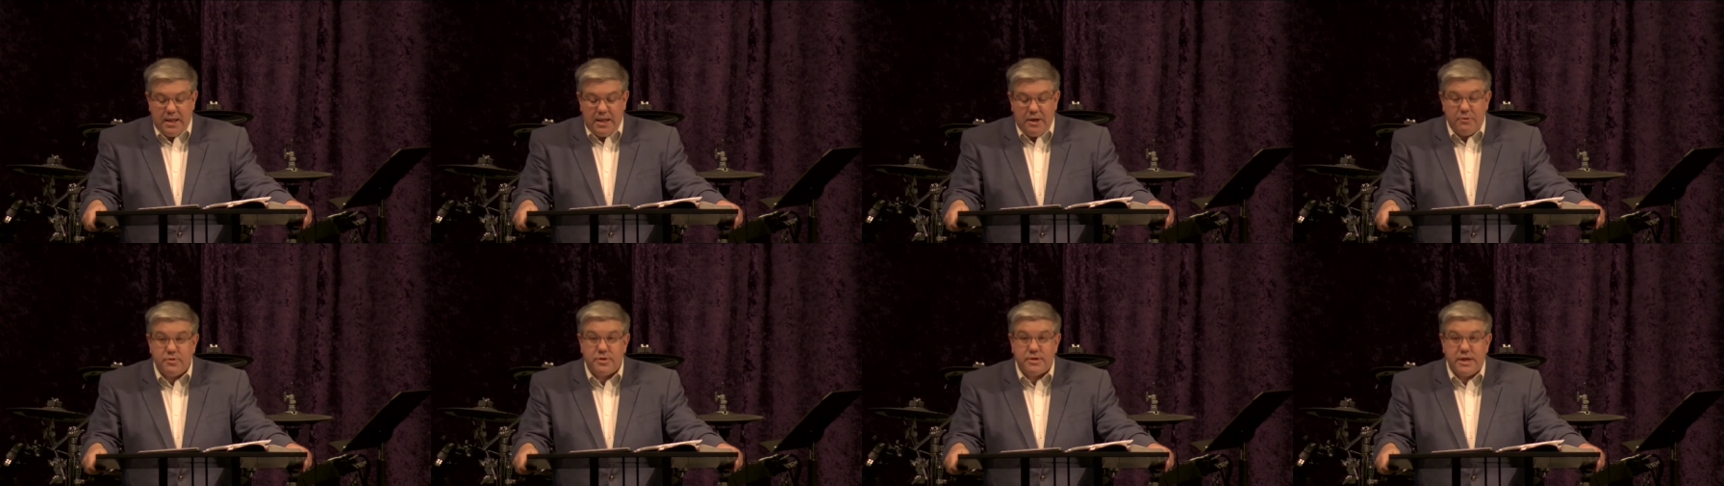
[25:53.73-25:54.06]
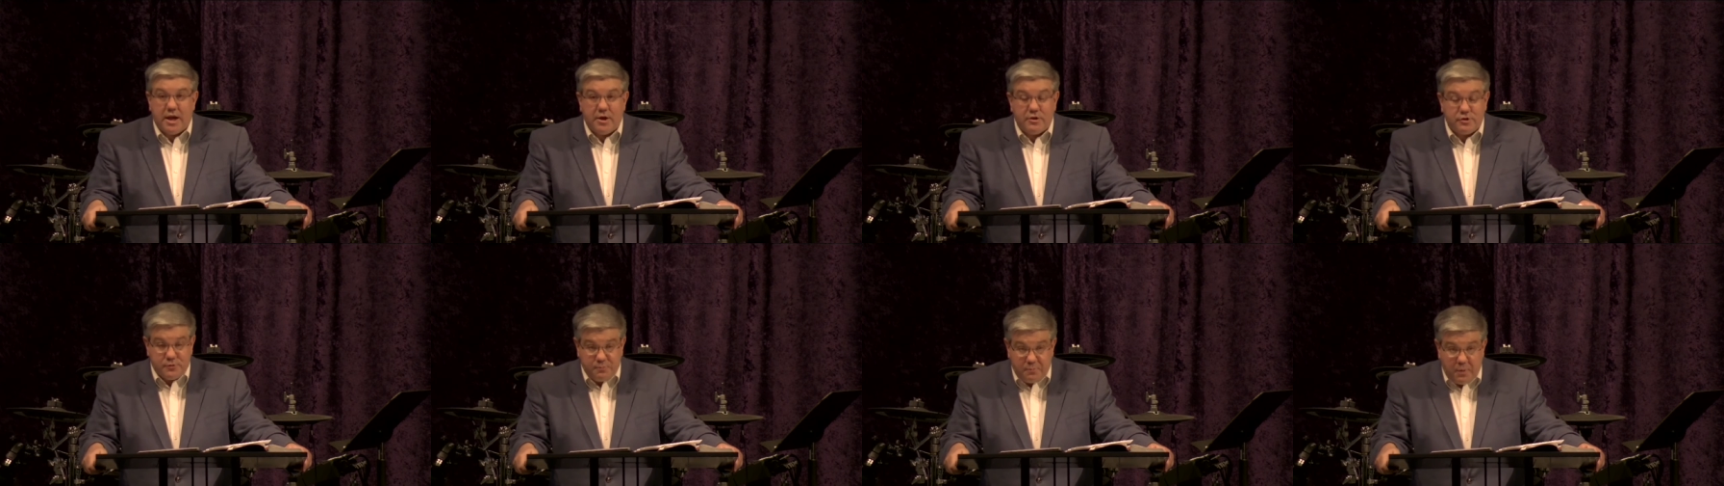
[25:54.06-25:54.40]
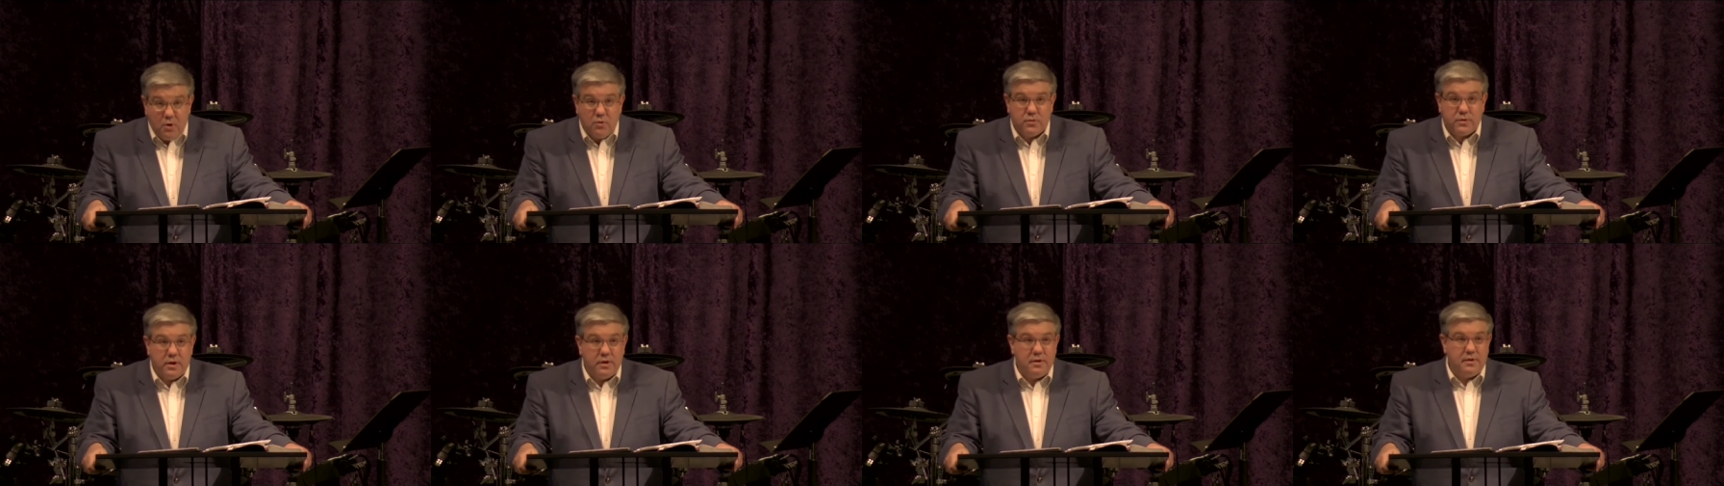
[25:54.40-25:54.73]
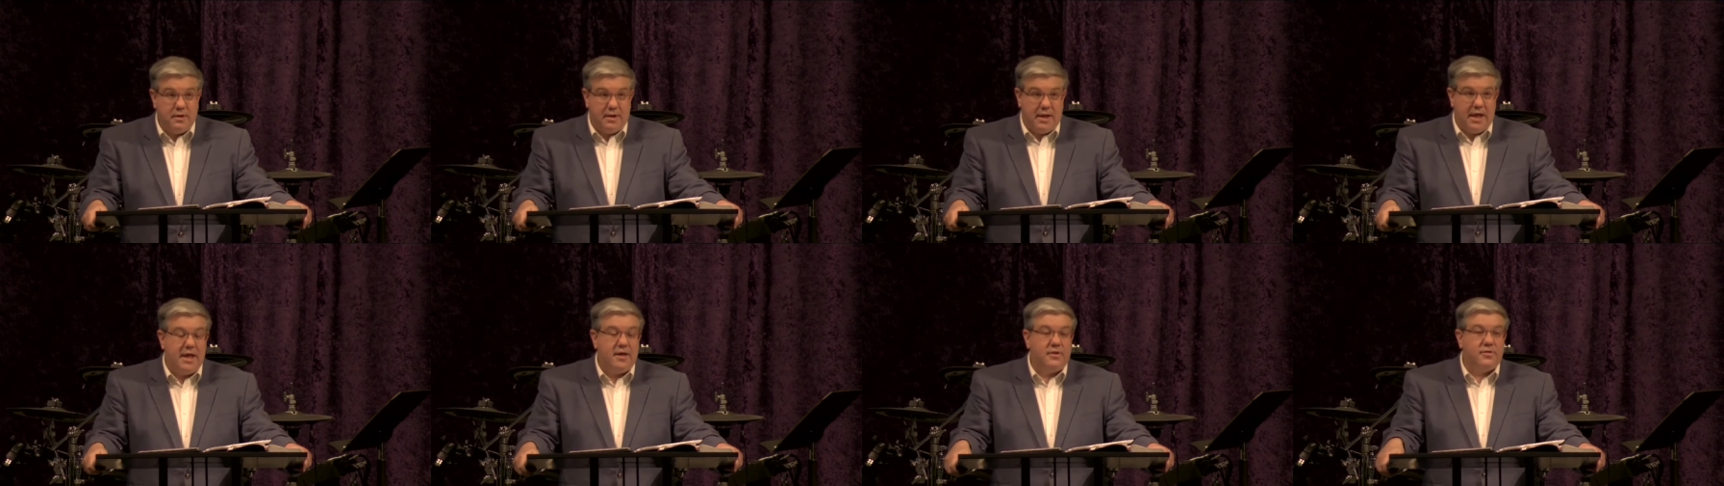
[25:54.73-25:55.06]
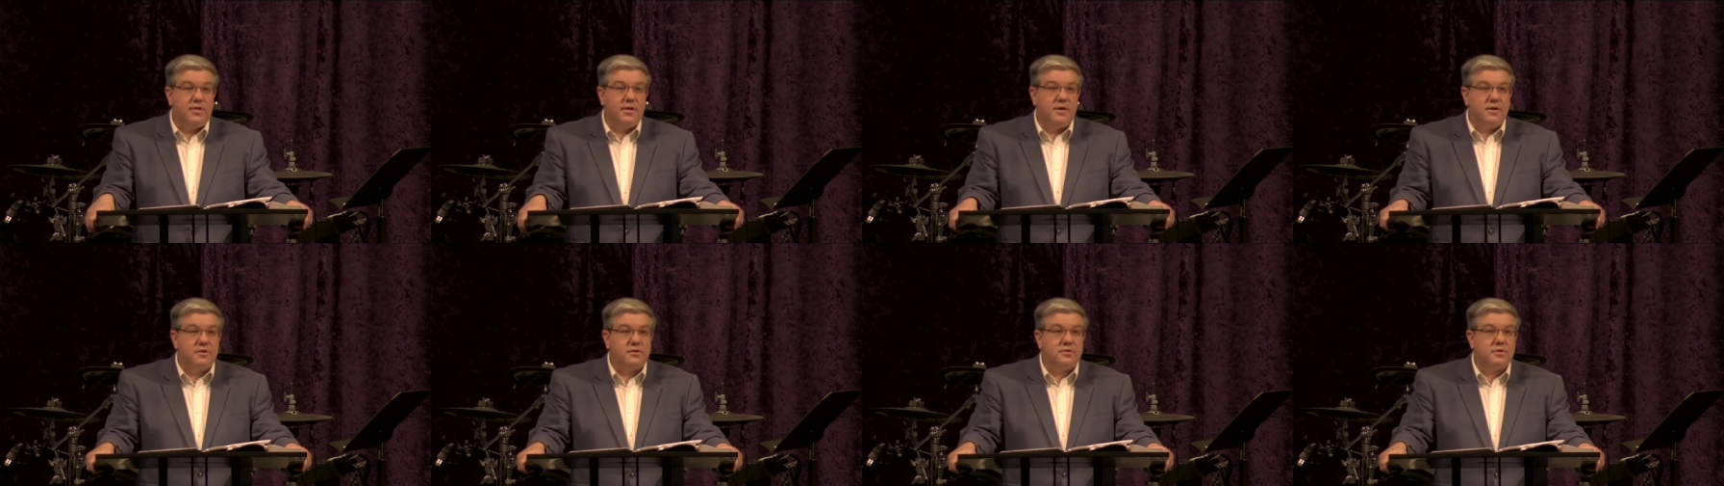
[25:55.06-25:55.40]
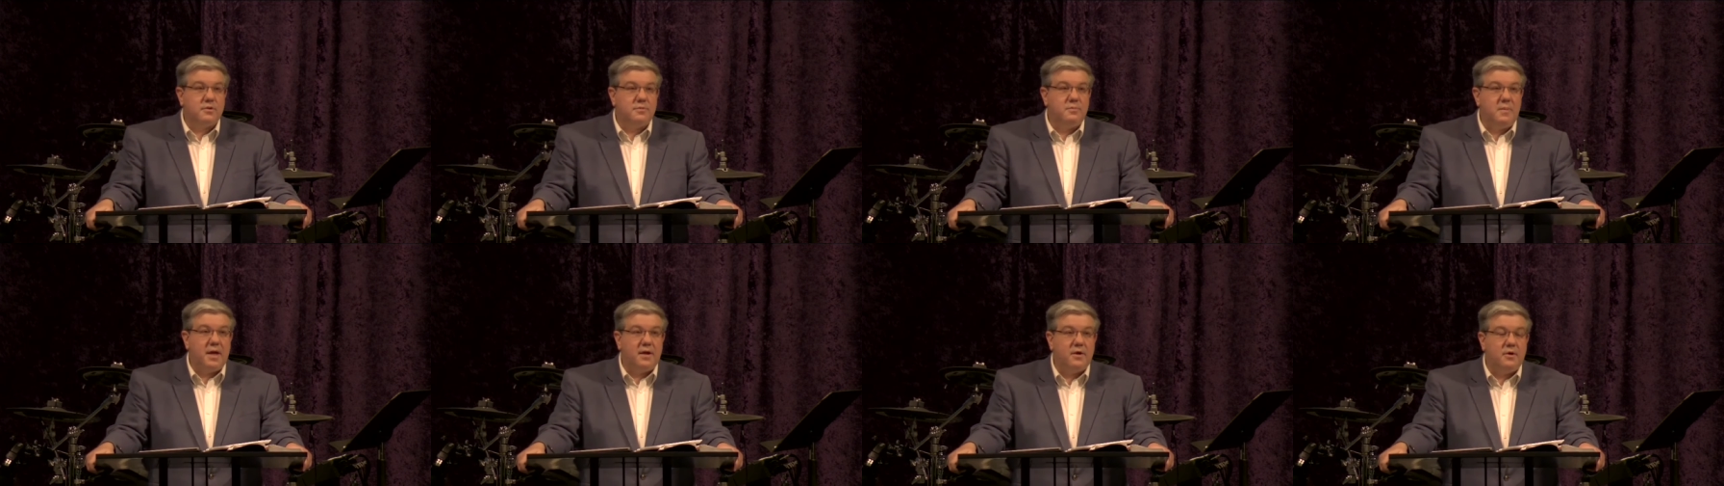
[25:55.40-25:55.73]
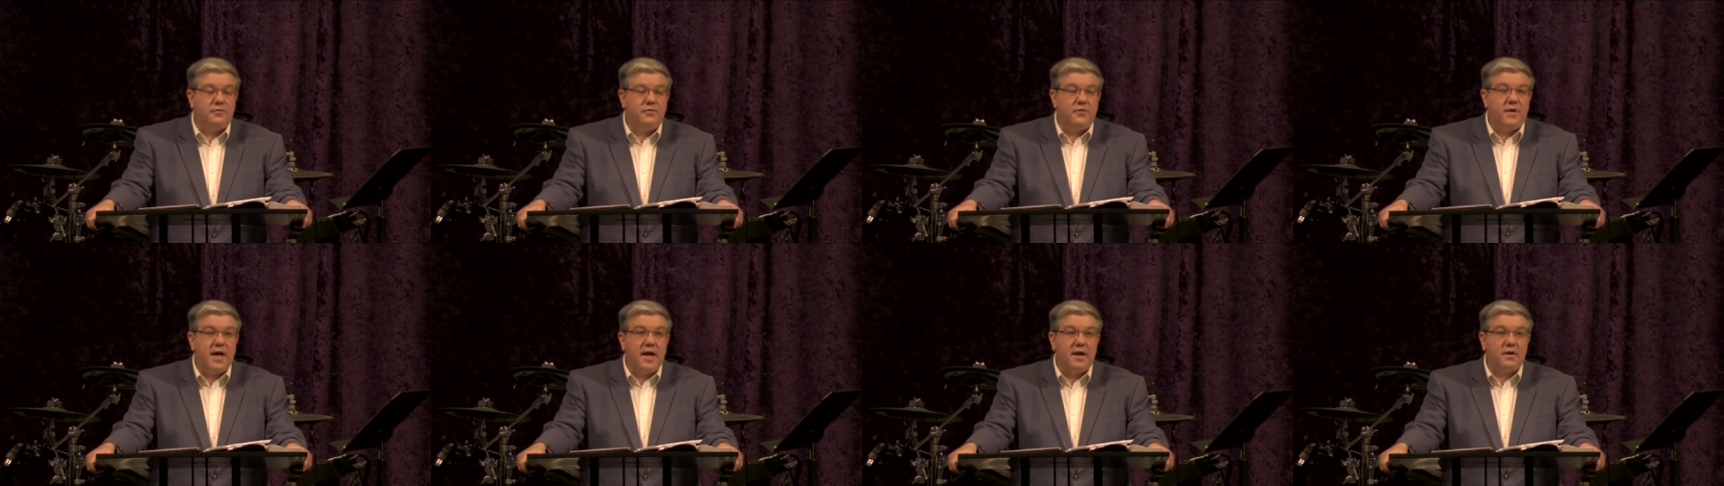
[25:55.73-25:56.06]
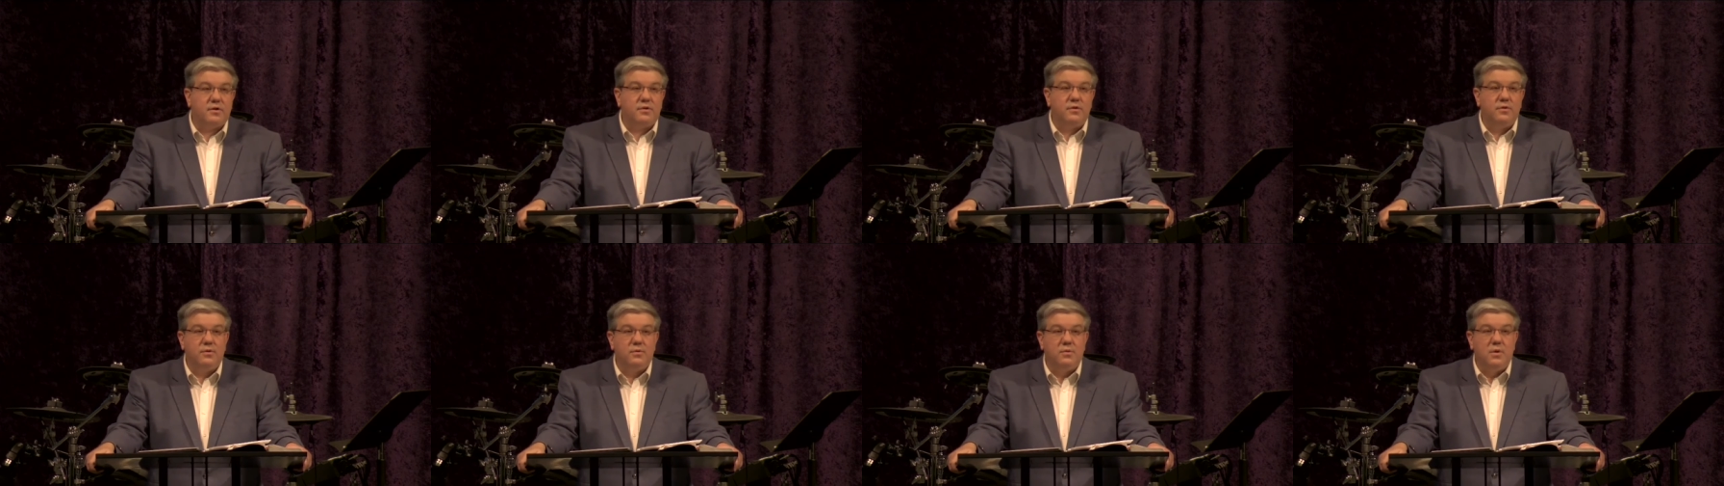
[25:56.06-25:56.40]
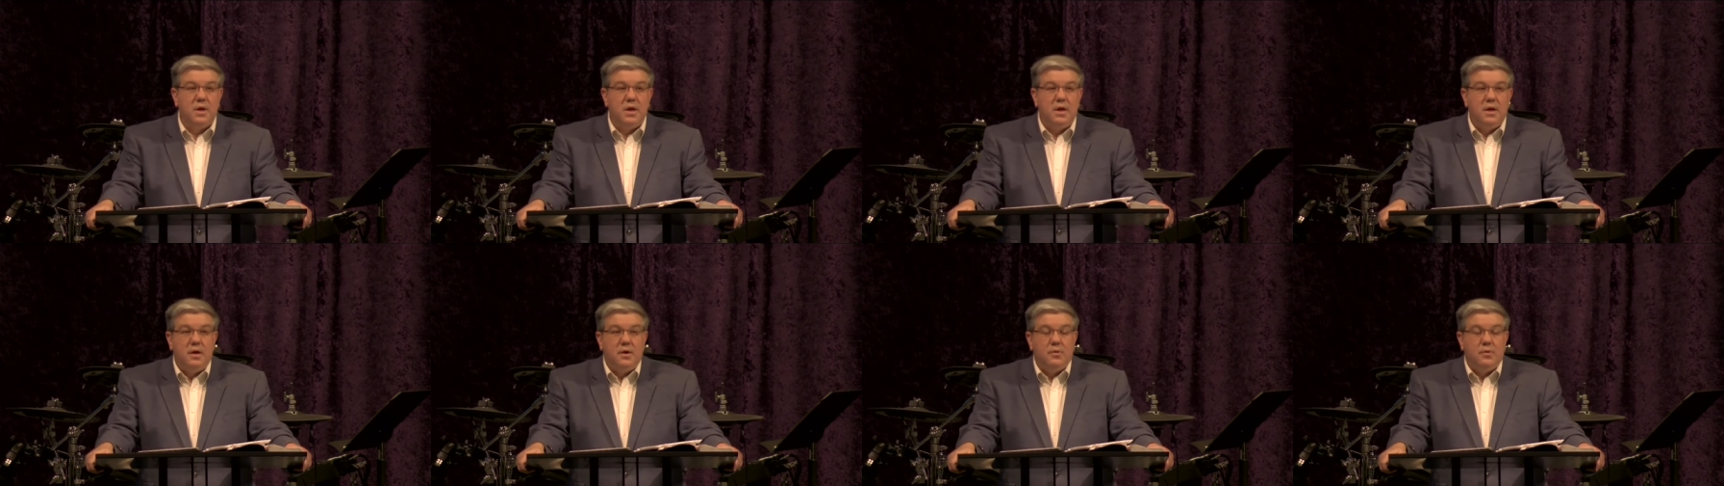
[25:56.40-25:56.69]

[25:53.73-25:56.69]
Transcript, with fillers: He was an outspoken atheist, as a matter of fact, who